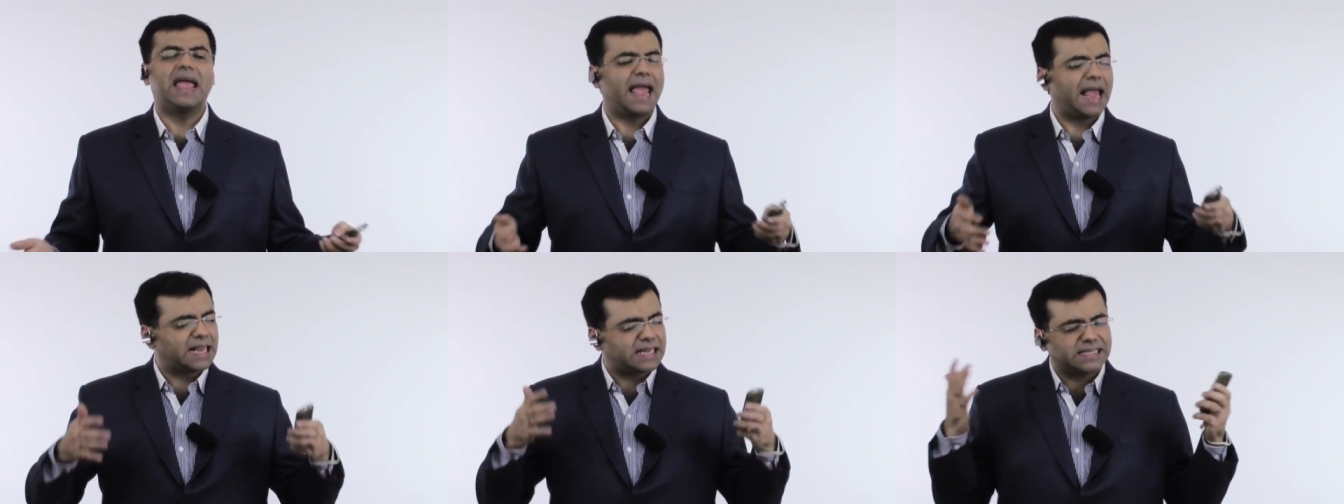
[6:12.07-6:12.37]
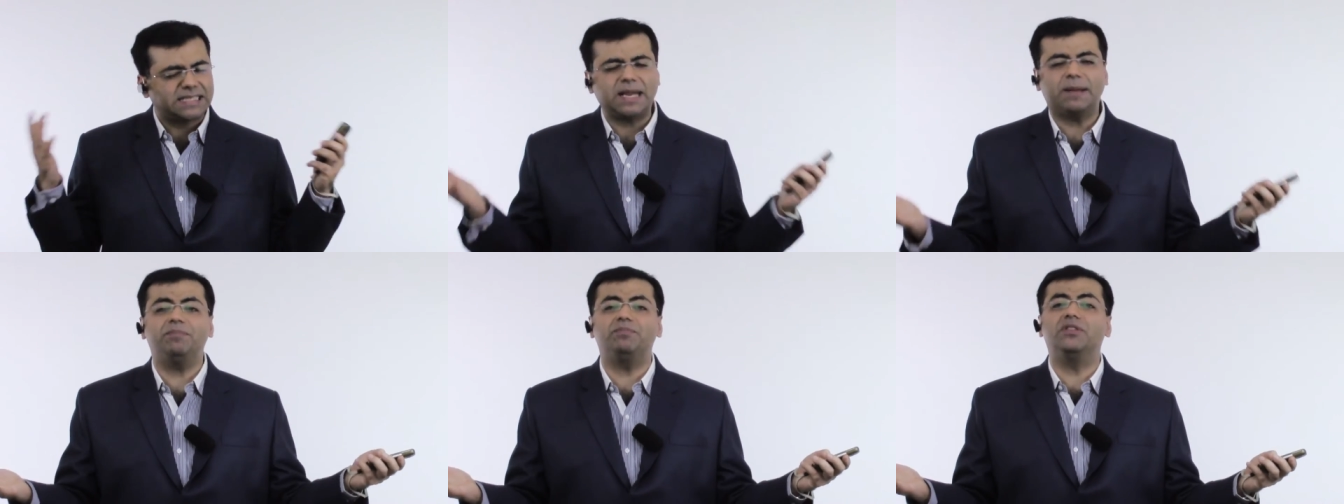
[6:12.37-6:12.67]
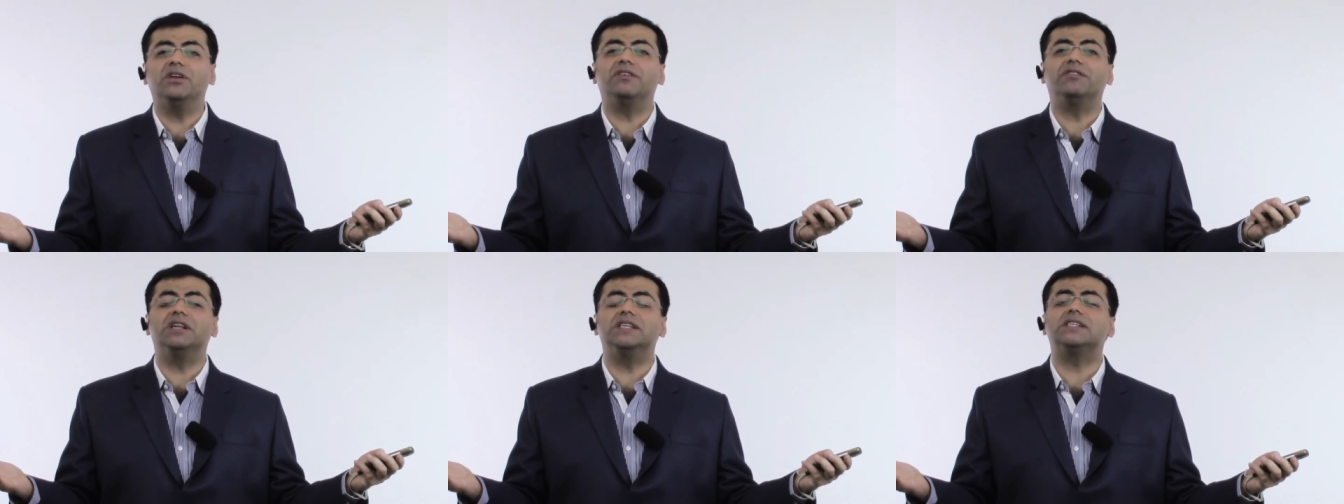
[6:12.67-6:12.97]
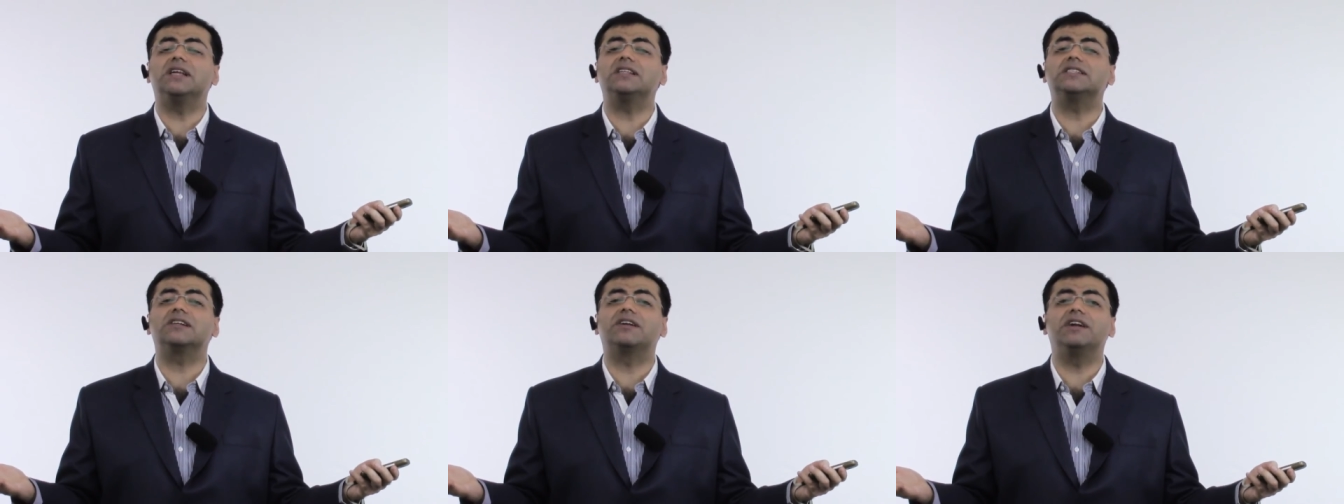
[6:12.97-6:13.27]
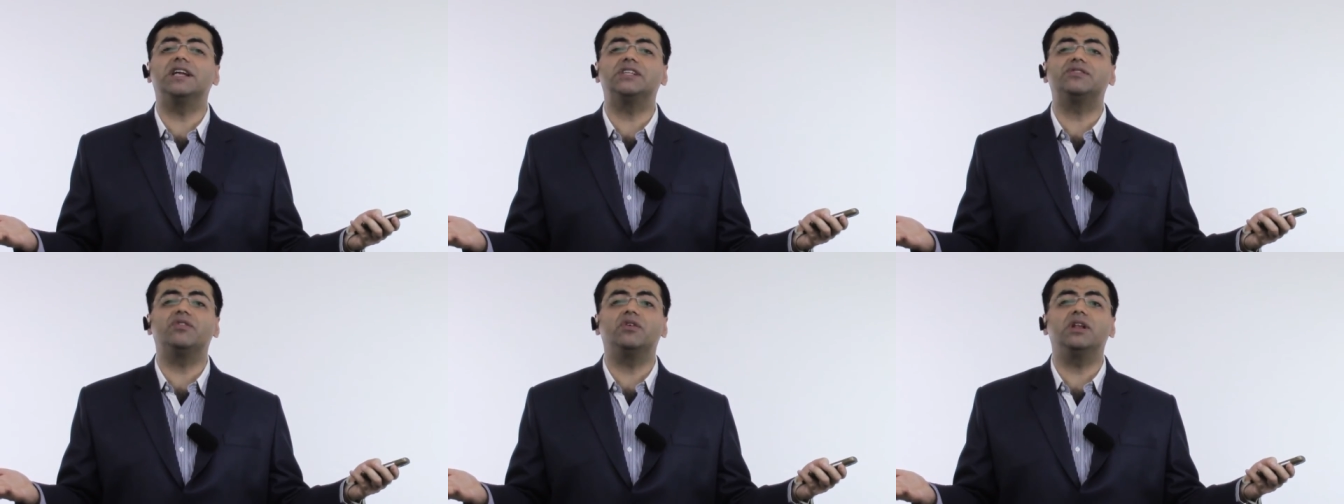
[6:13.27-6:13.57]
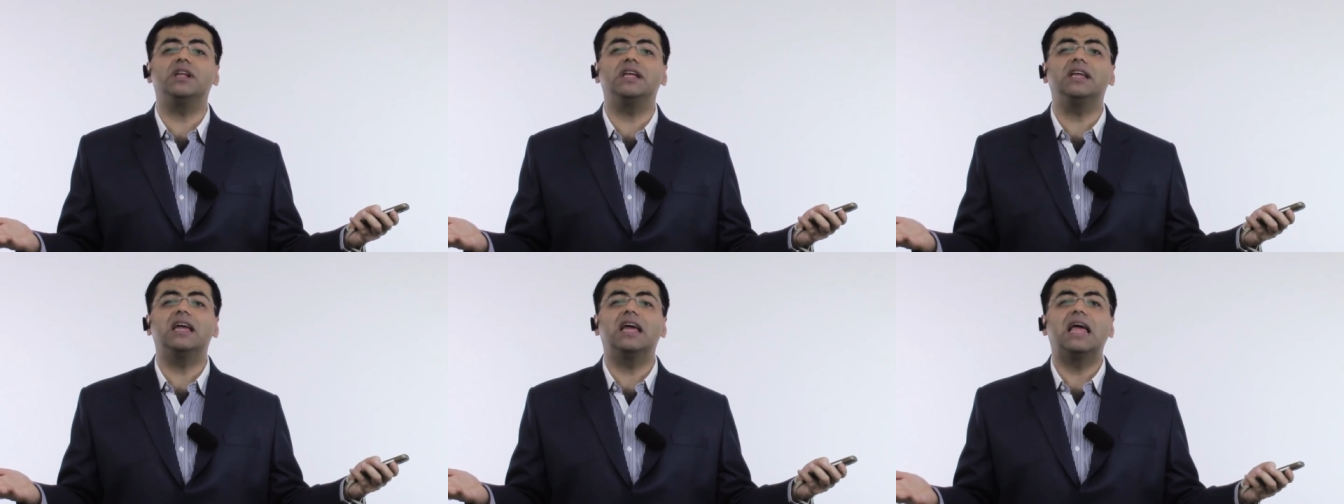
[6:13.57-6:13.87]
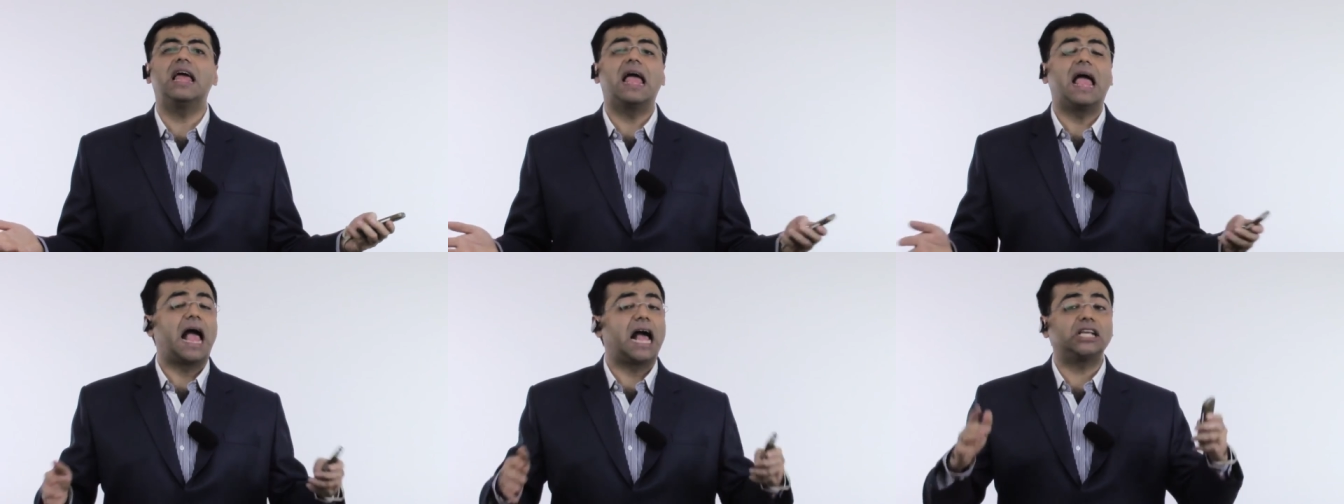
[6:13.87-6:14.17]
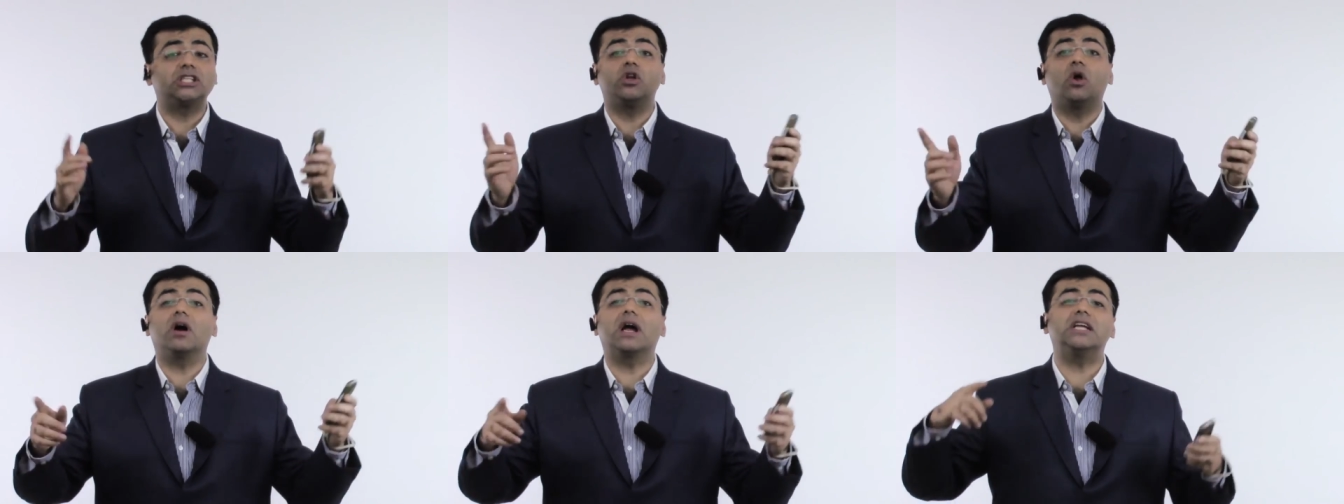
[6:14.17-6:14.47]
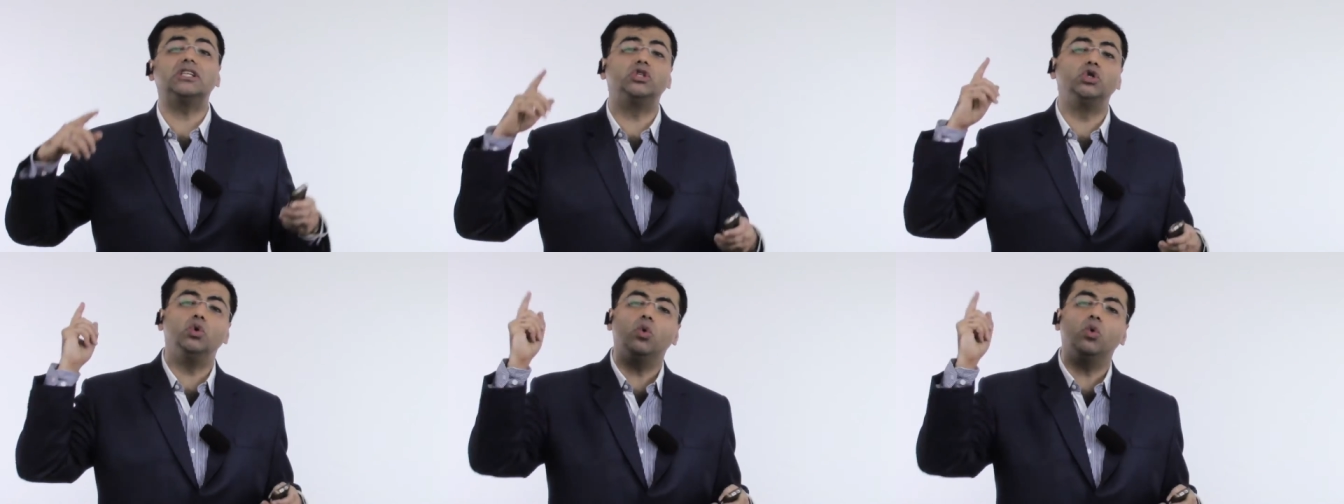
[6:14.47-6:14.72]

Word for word: Accept the results gracefully. As long as